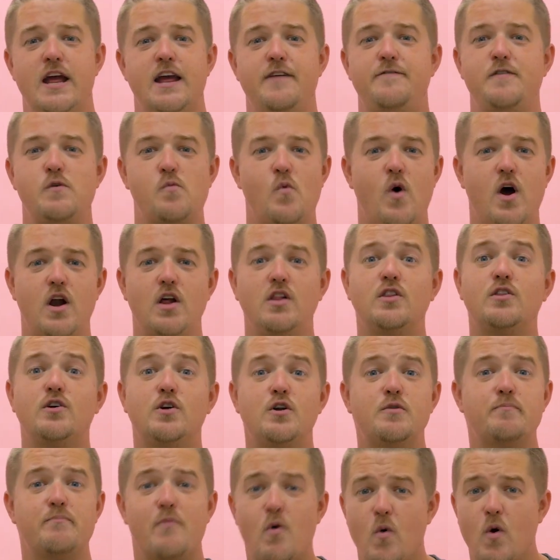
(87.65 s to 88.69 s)
If you wanna
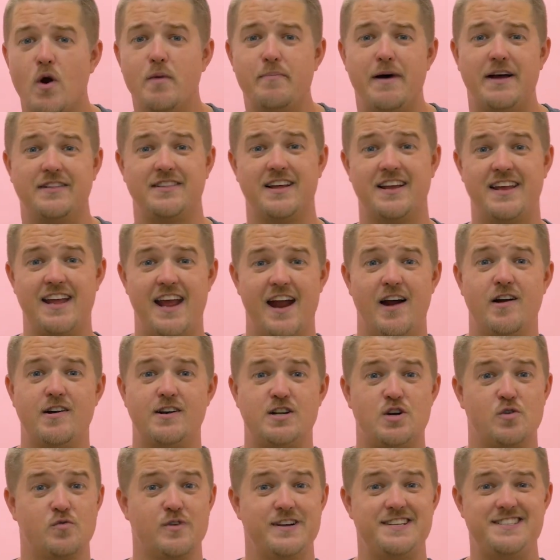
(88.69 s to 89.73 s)
learn more about the
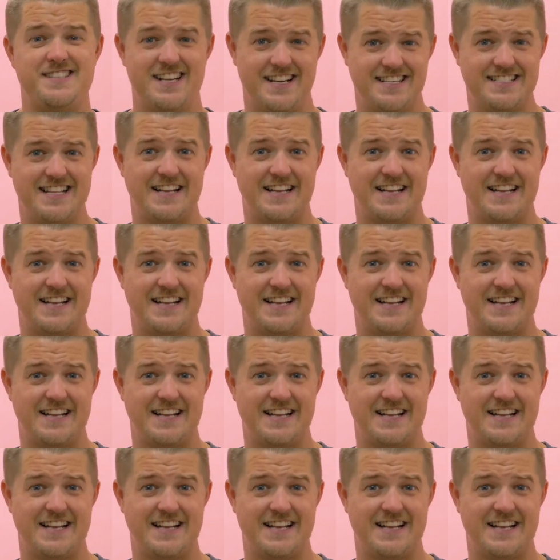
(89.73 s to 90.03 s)
characteristics